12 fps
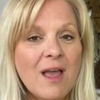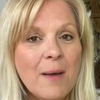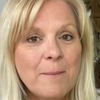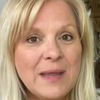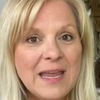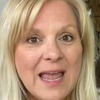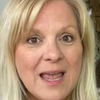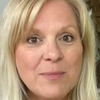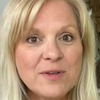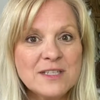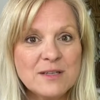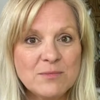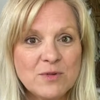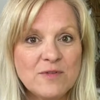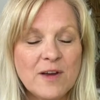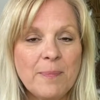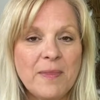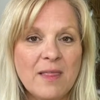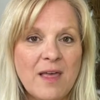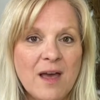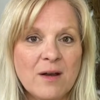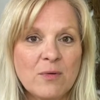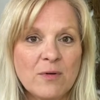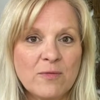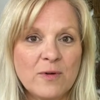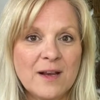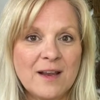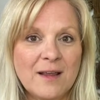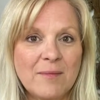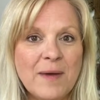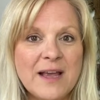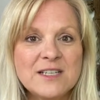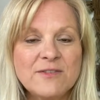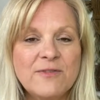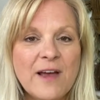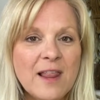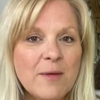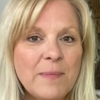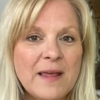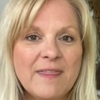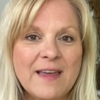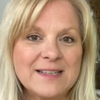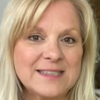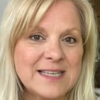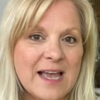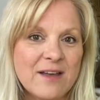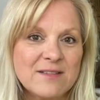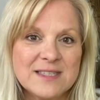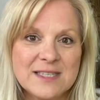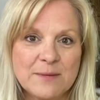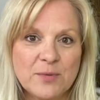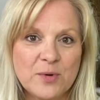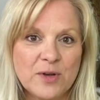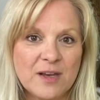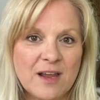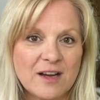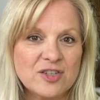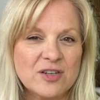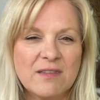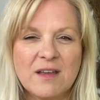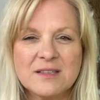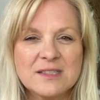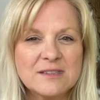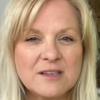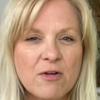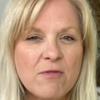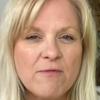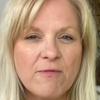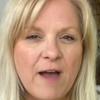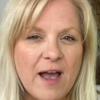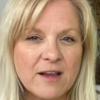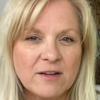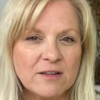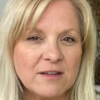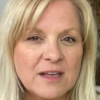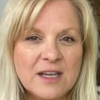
be able to move up the ladder of reading by developing that sound symbol connection that's so vital